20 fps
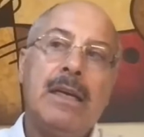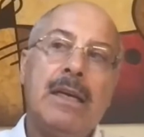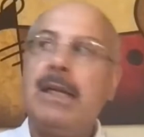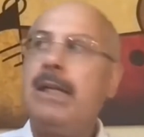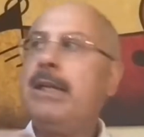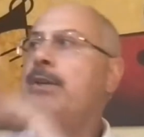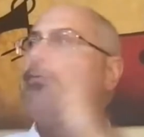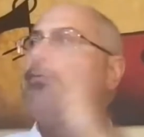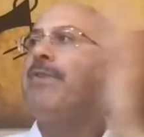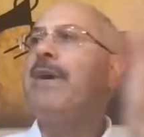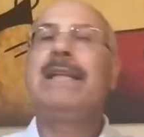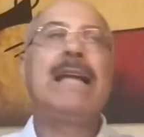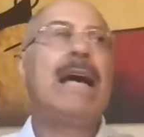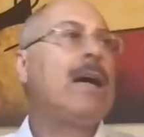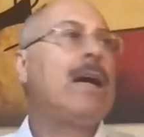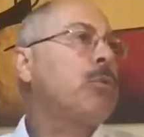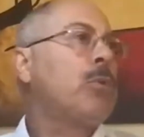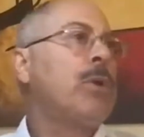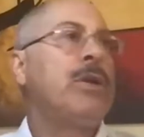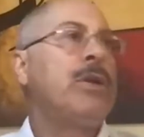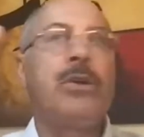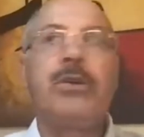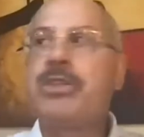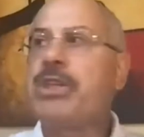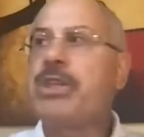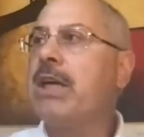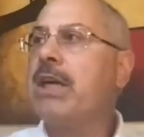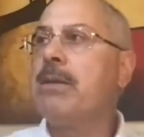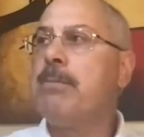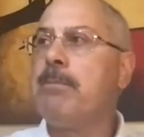And you find out when you
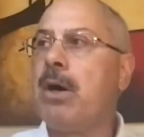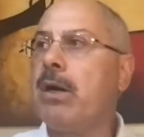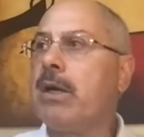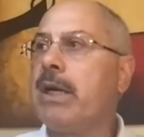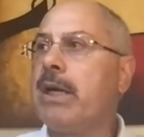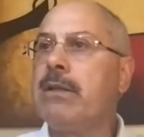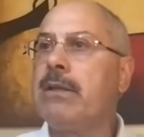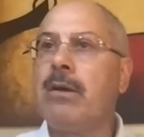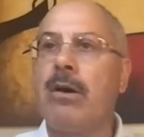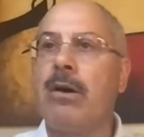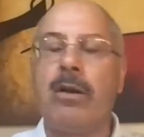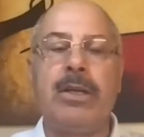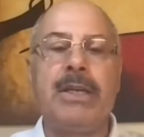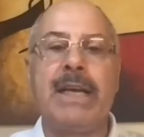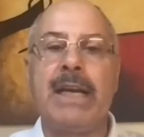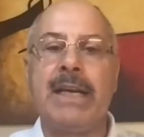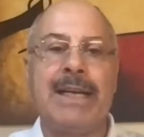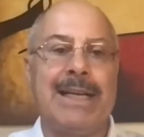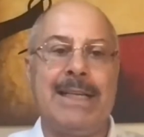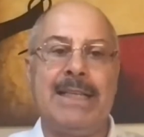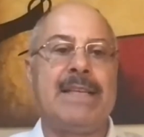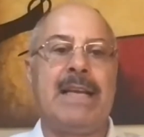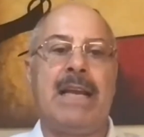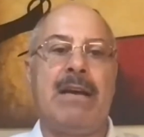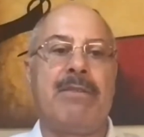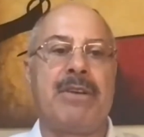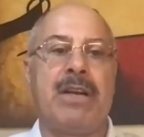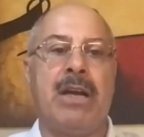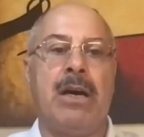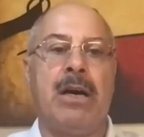check the market, all you can get is
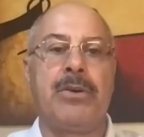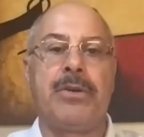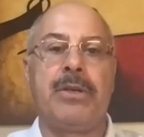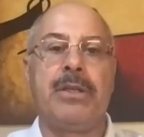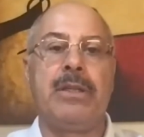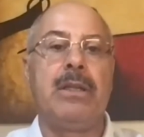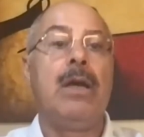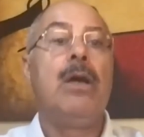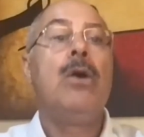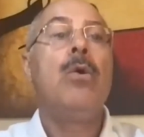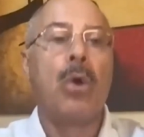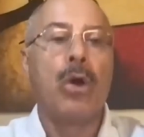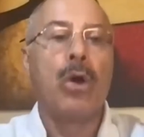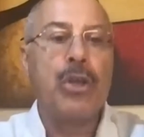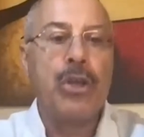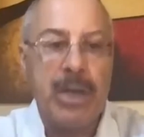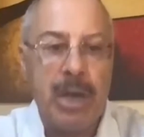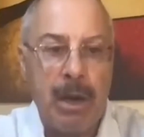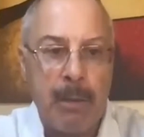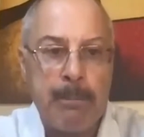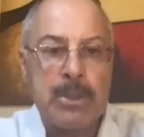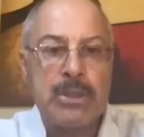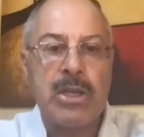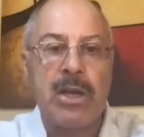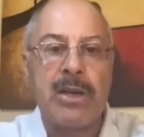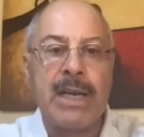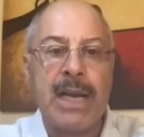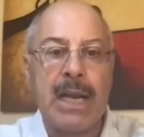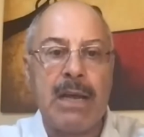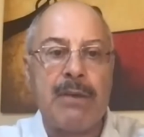1100. Work your numbers
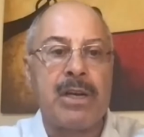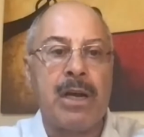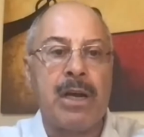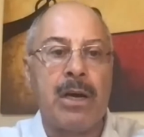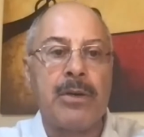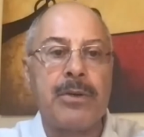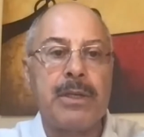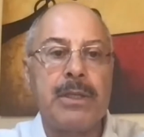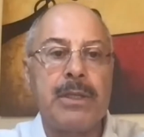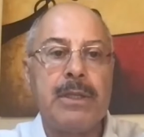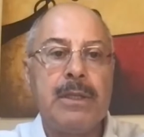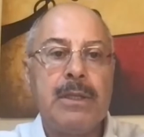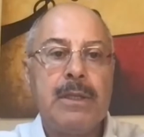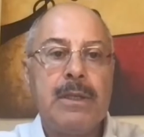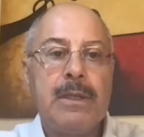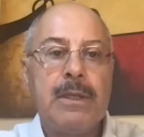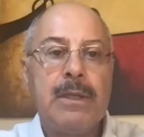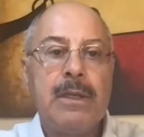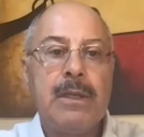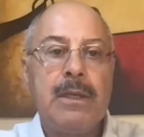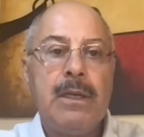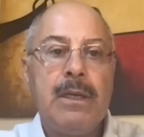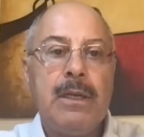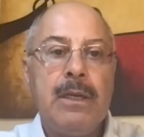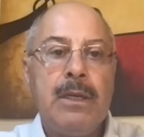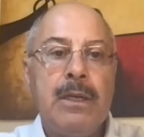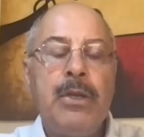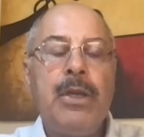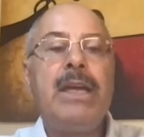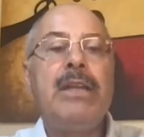on 1100.
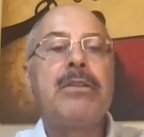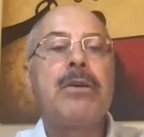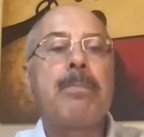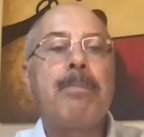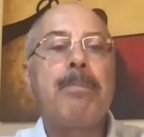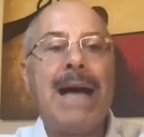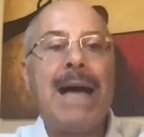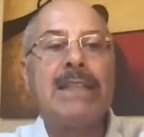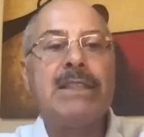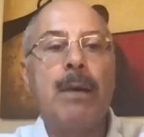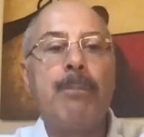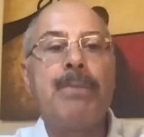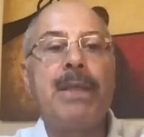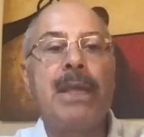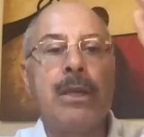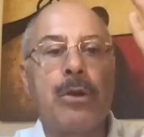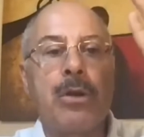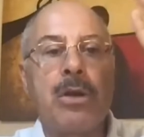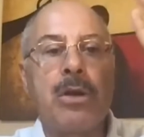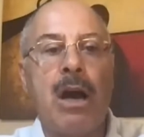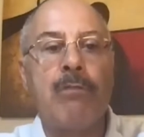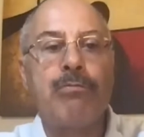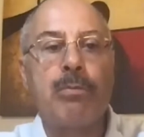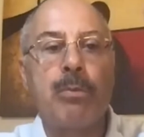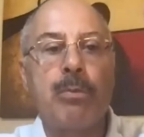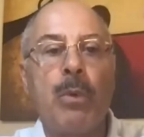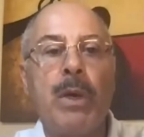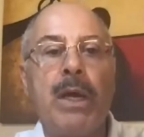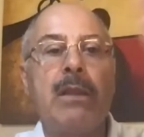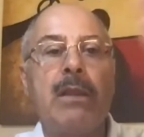You either buy something you're
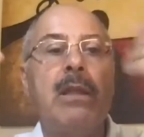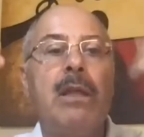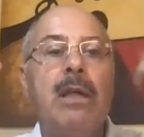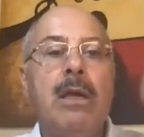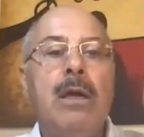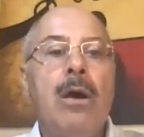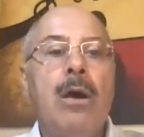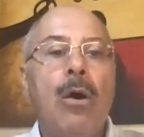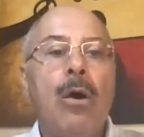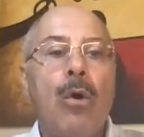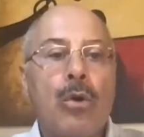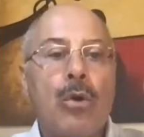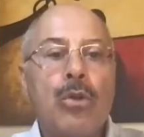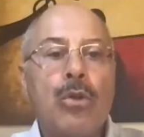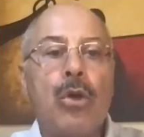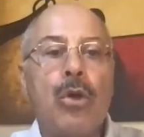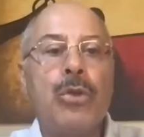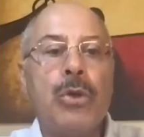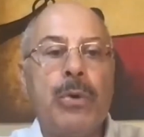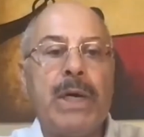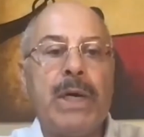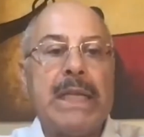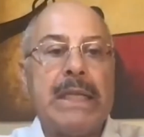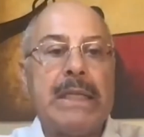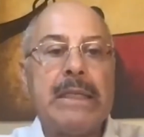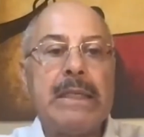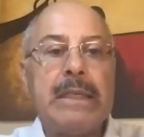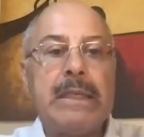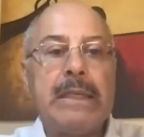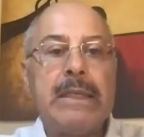comfortable with or don't do it.
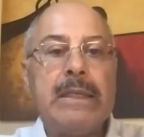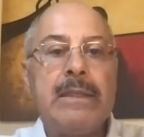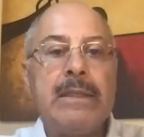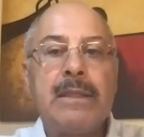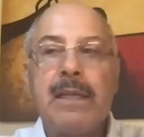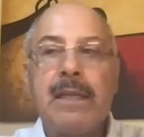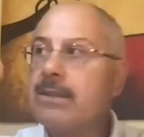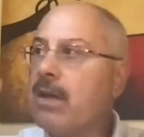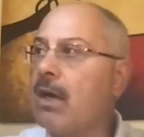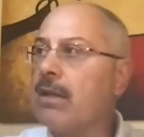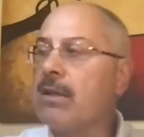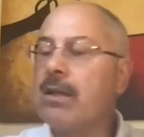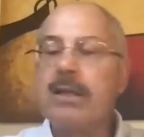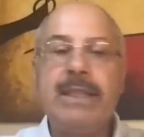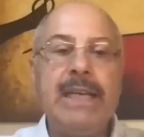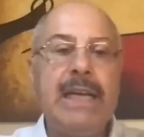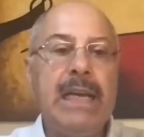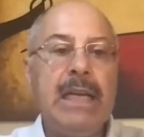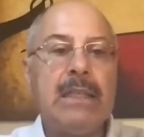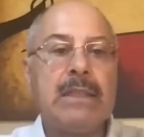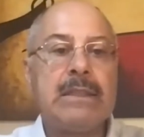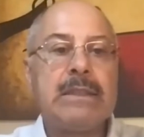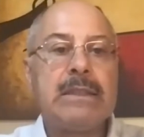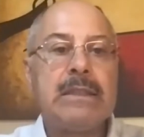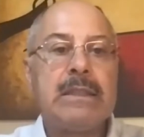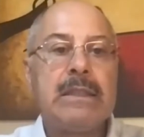There is other deals.